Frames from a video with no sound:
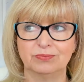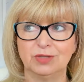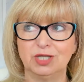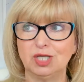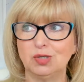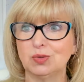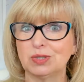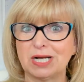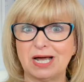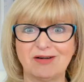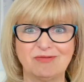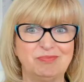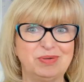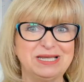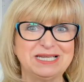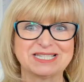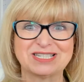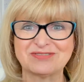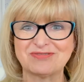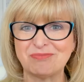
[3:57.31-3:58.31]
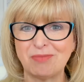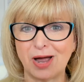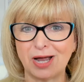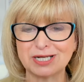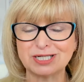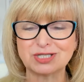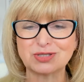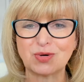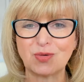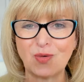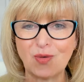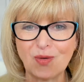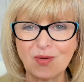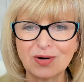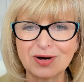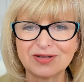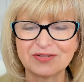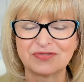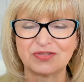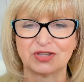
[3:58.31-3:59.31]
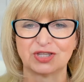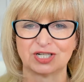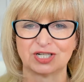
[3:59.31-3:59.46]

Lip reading: You would have peace of mind all of the